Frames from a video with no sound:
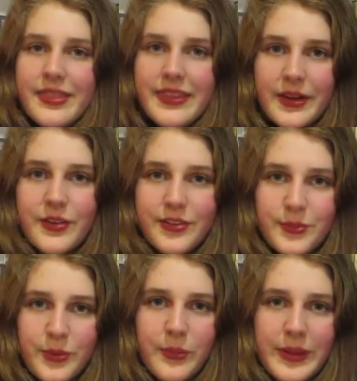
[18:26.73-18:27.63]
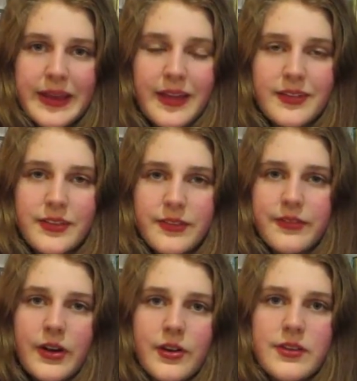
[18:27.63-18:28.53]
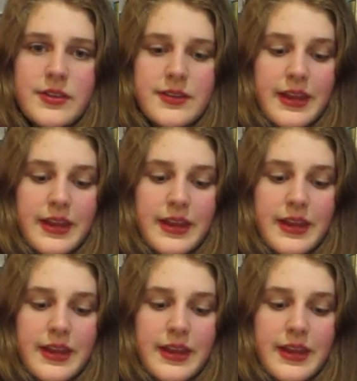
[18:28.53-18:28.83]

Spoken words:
here's where we get the first